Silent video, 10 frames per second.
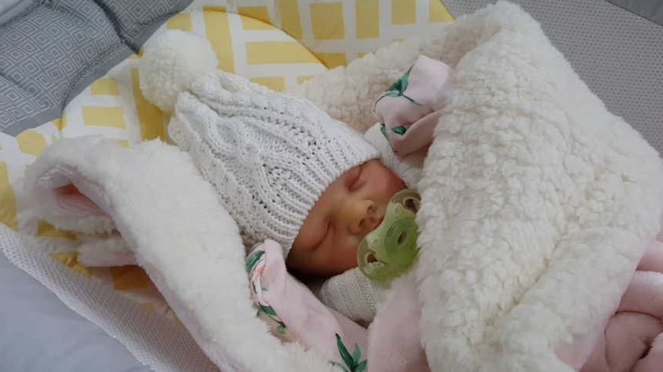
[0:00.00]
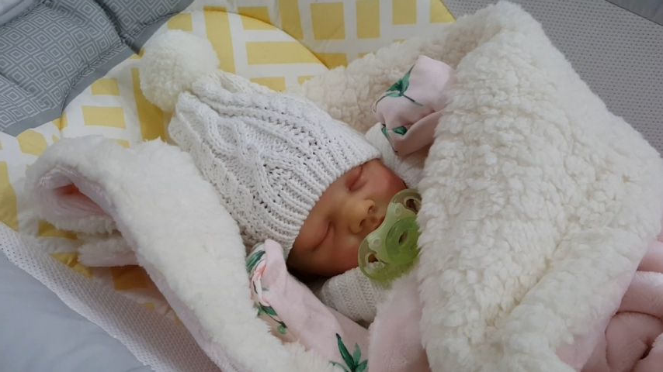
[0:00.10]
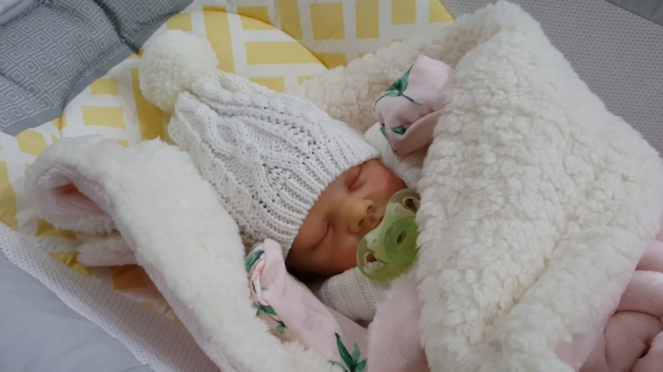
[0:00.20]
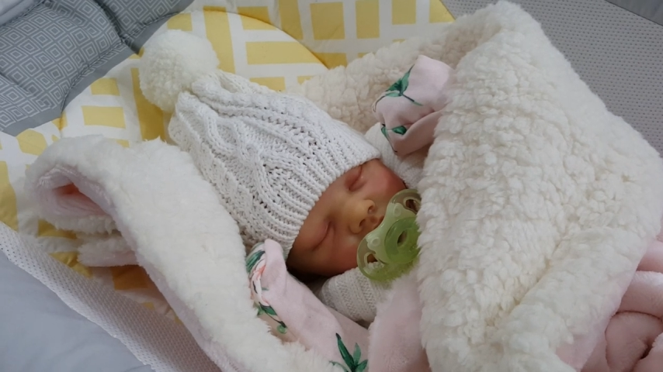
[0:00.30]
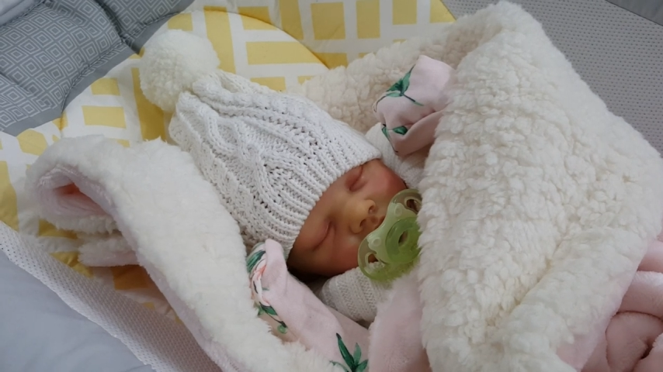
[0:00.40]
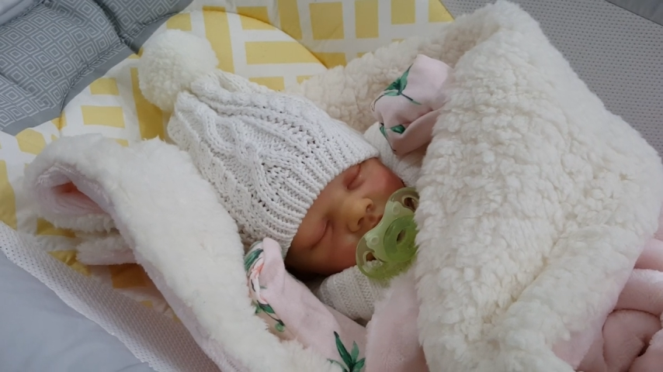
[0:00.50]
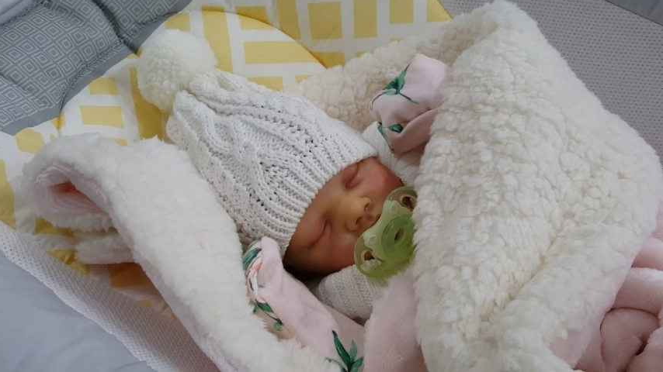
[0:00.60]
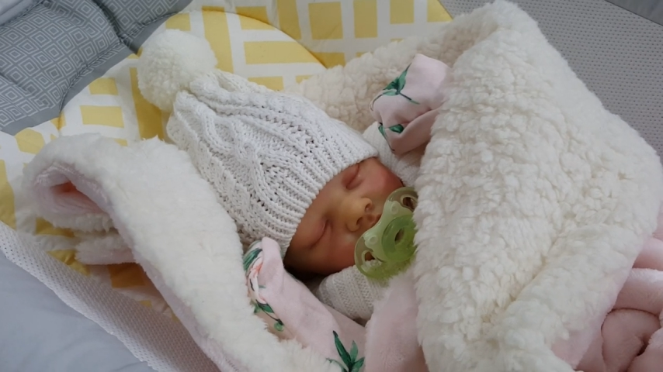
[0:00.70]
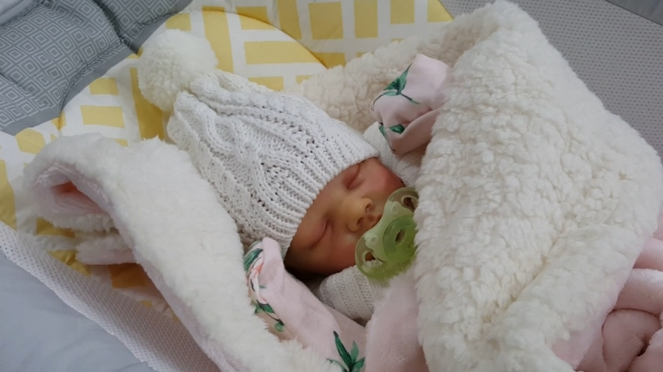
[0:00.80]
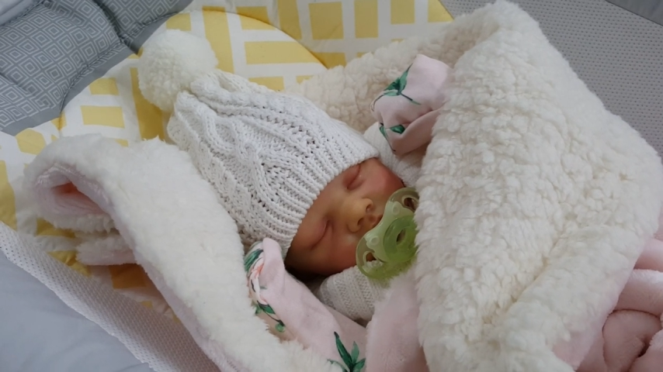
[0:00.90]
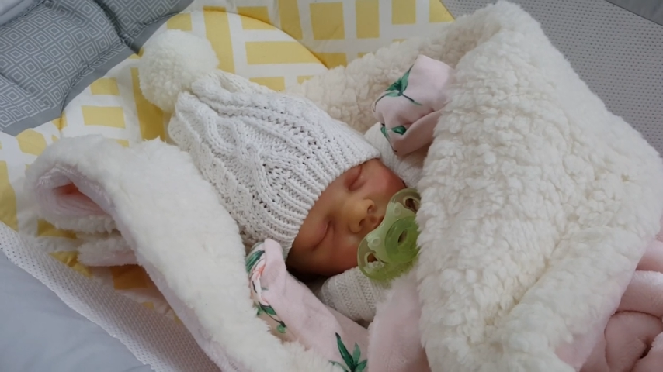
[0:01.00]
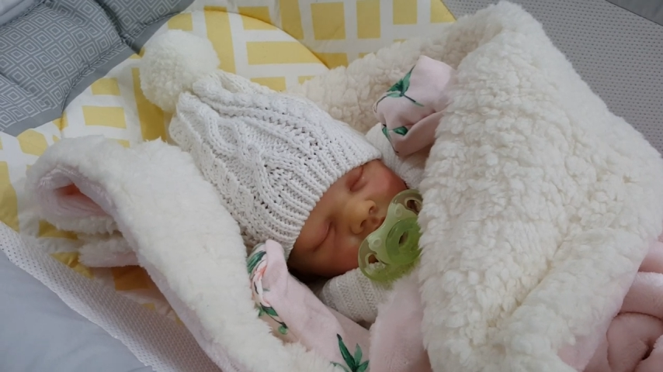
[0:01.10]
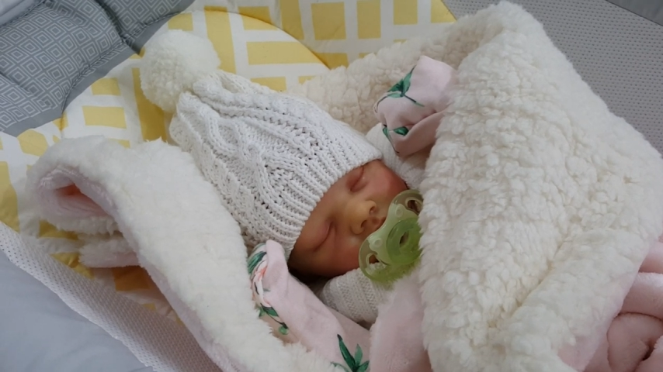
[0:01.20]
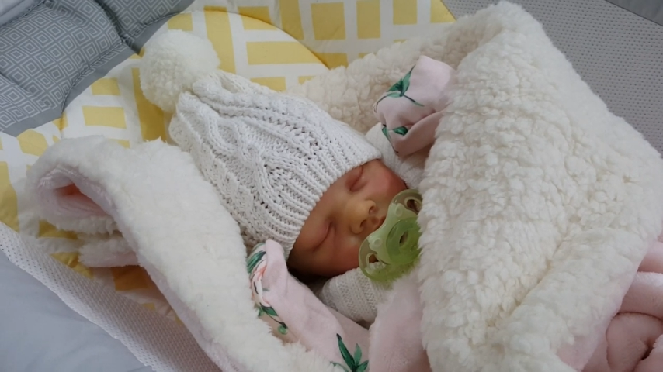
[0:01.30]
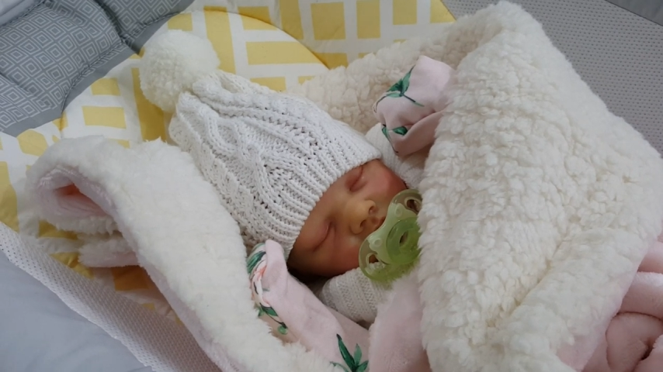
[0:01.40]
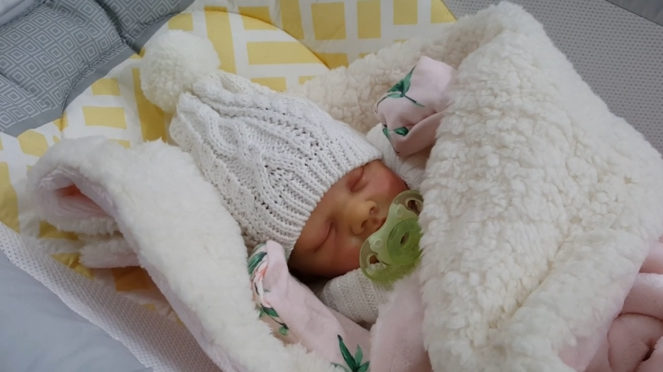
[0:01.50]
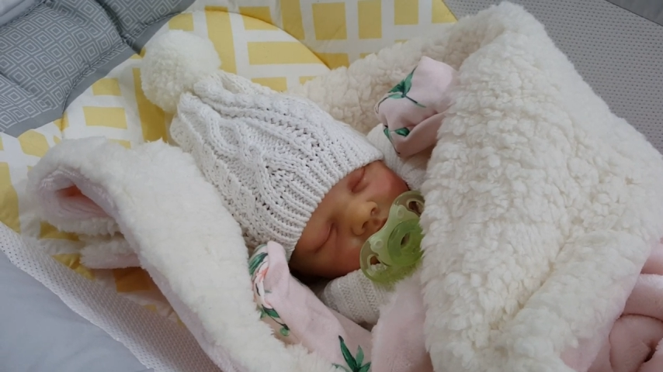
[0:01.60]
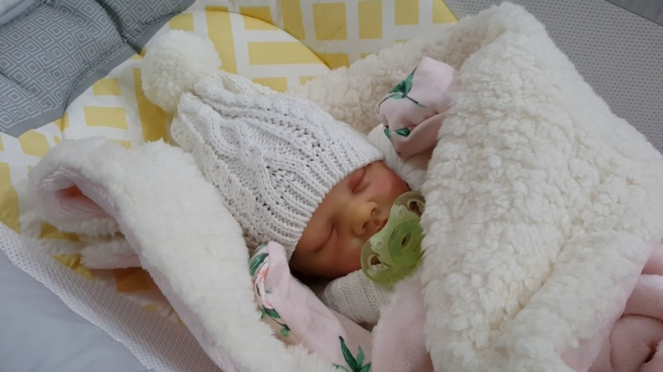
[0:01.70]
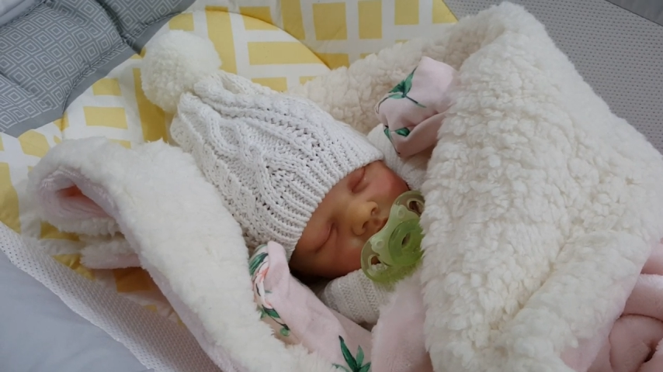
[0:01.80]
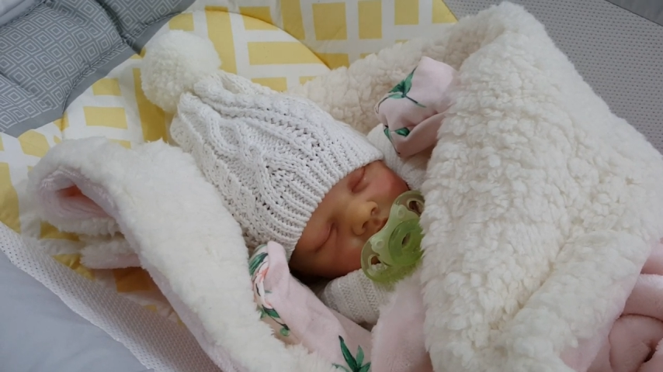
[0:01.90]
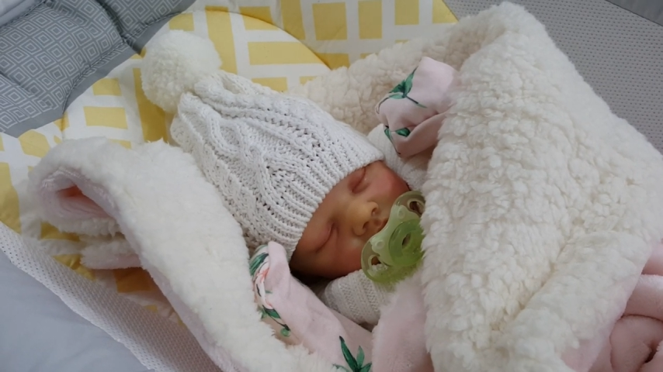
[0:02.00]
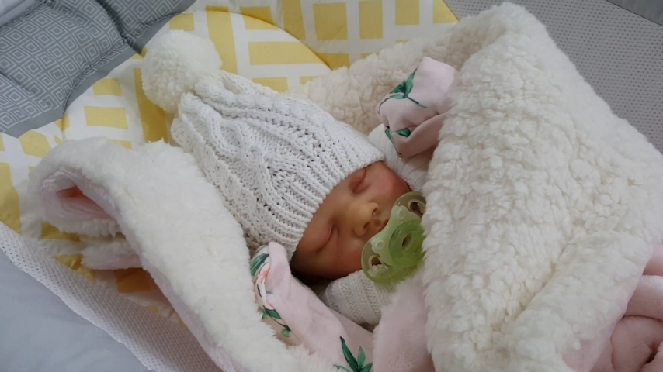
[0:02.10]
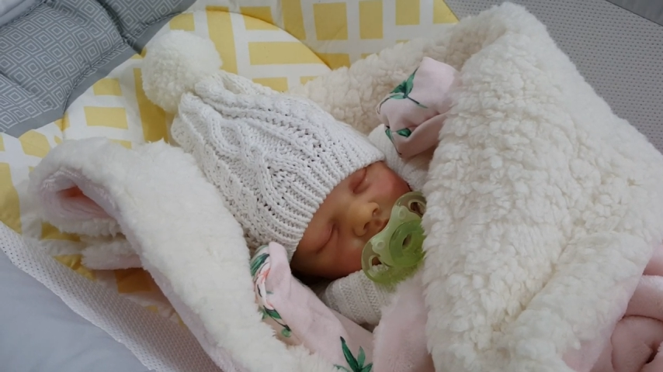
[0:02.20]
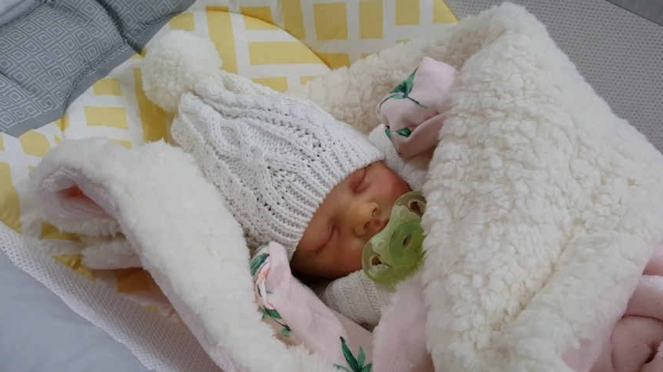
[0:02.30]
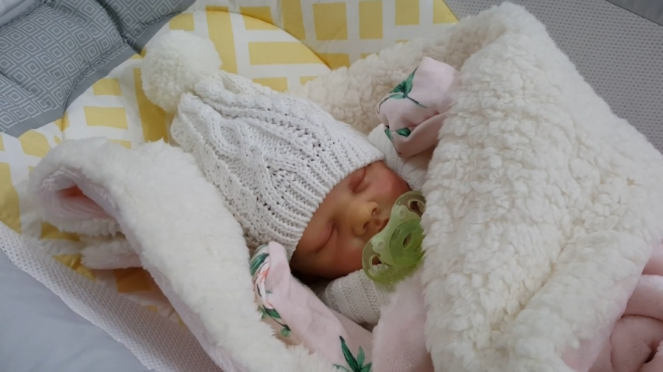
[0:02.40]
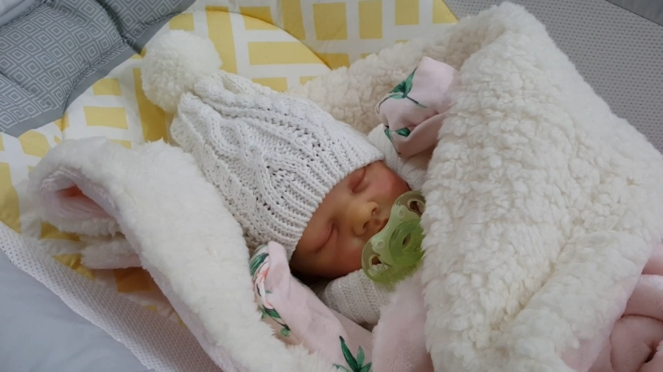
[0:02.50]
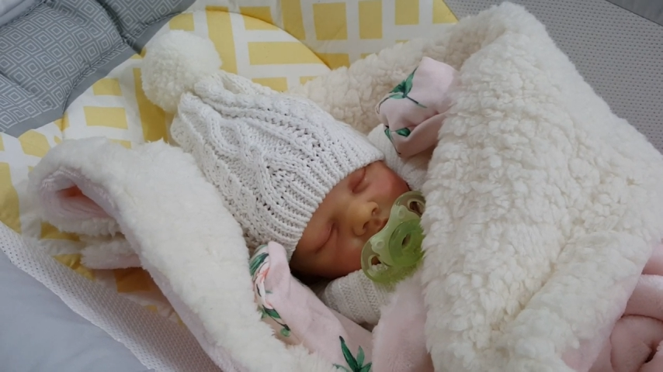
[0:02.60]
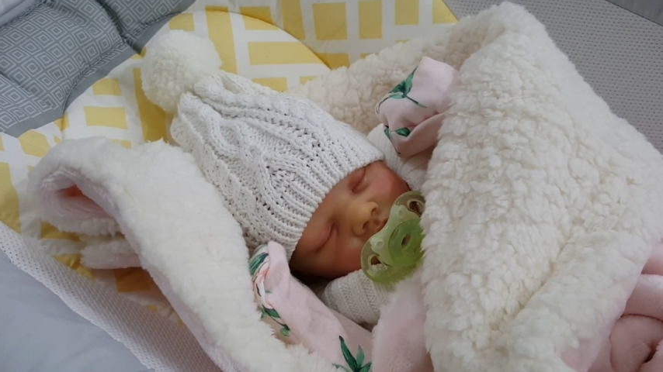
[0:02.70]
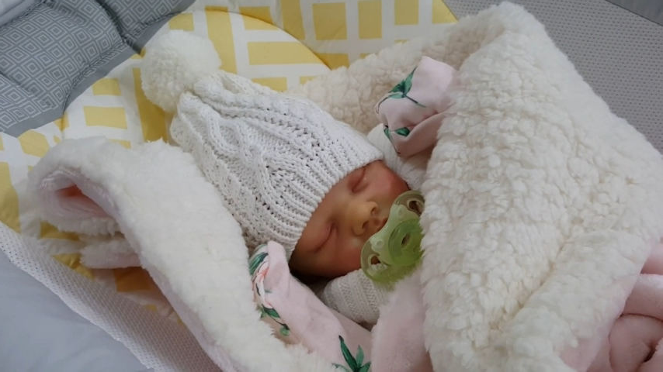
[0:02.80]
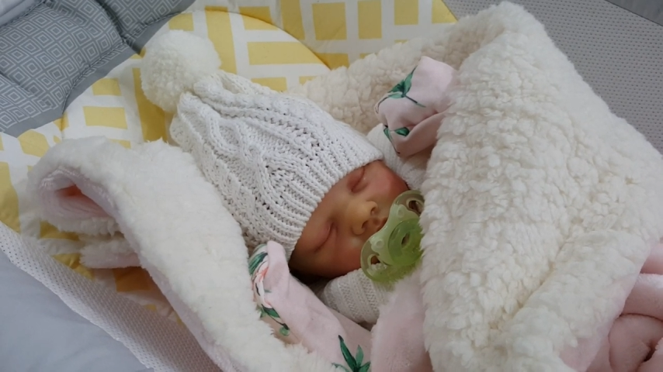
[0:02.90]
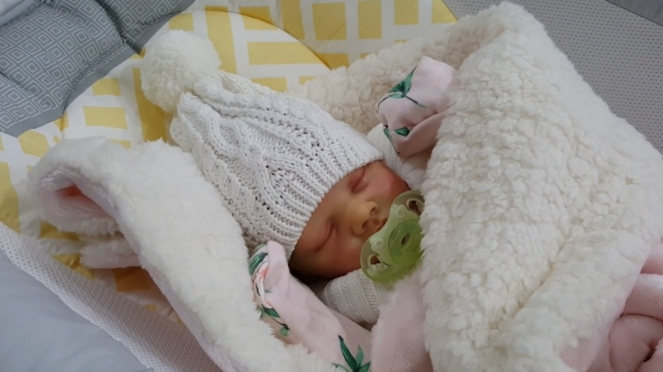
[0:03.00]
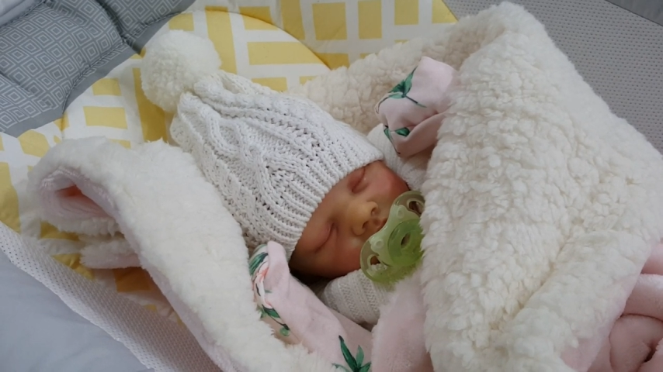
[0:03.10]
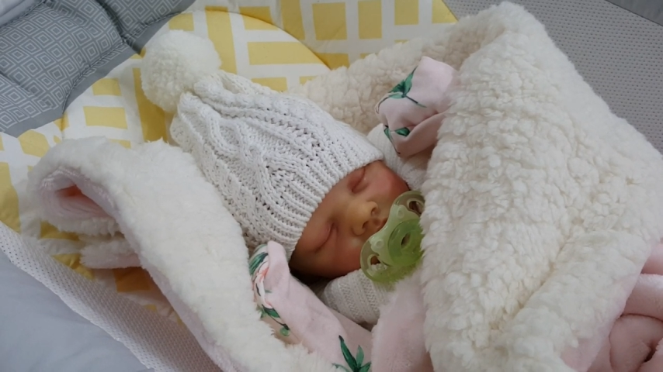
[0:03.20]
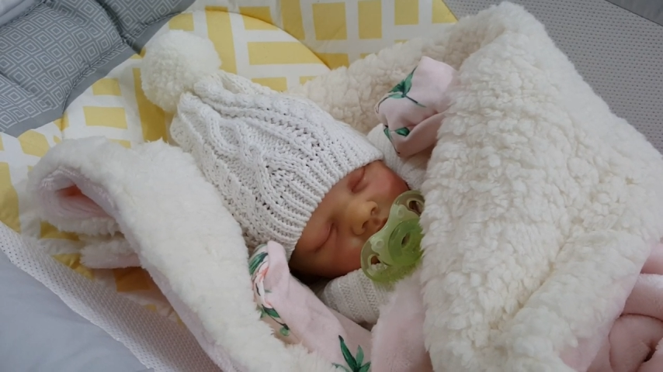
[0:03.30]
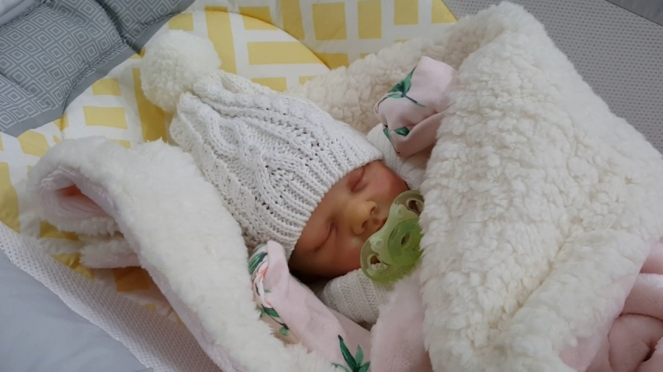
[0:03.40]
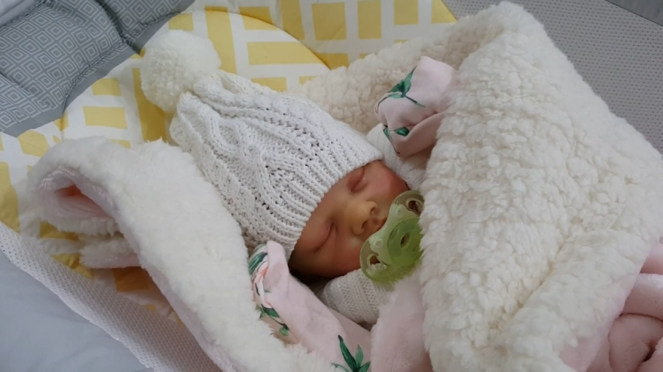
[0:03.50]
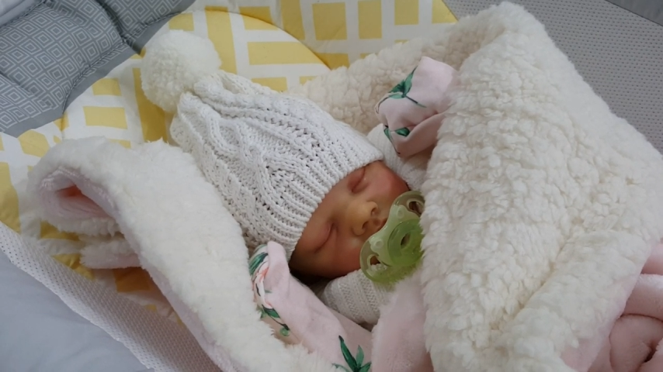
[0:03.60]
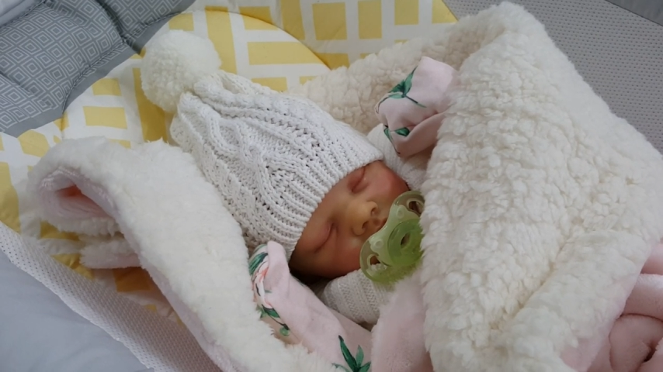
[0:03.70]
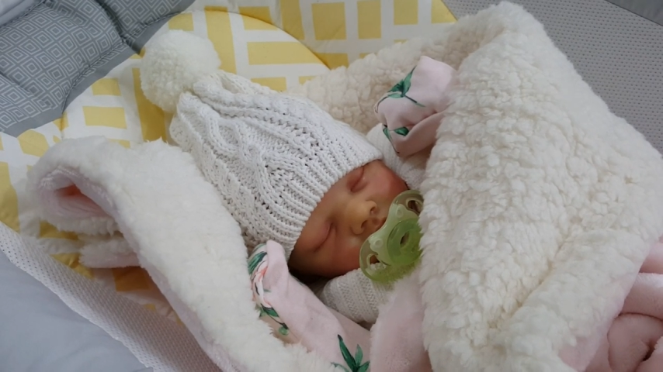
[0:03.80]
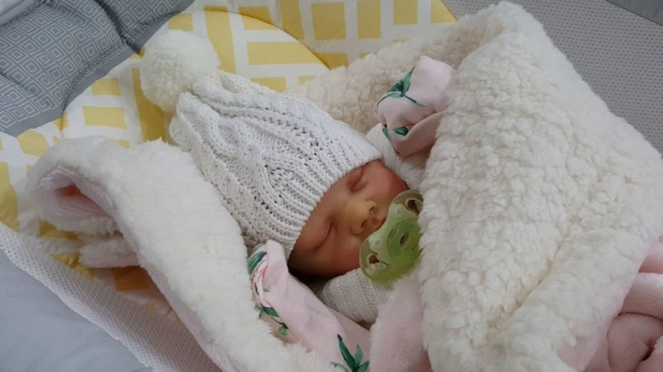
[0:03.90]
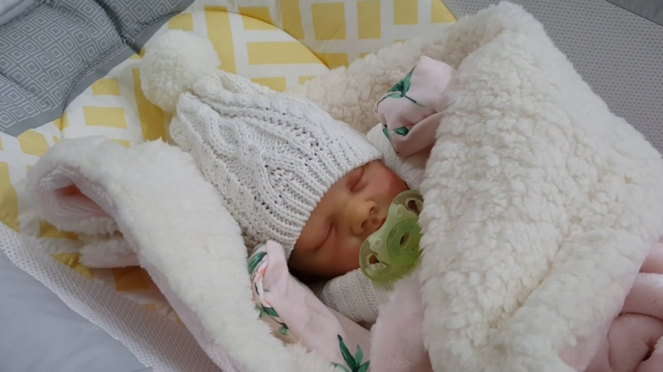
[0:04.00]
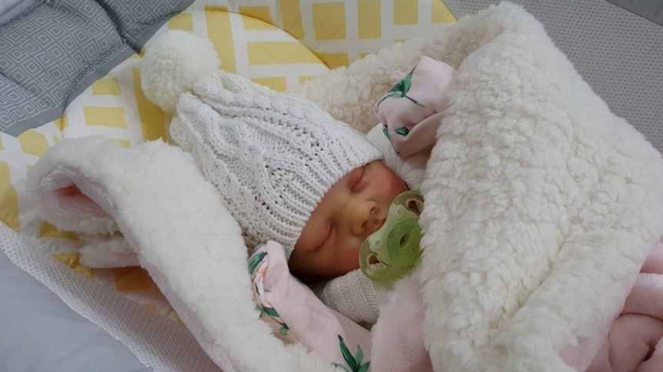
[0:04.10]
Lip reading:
[unreadable: no face in view]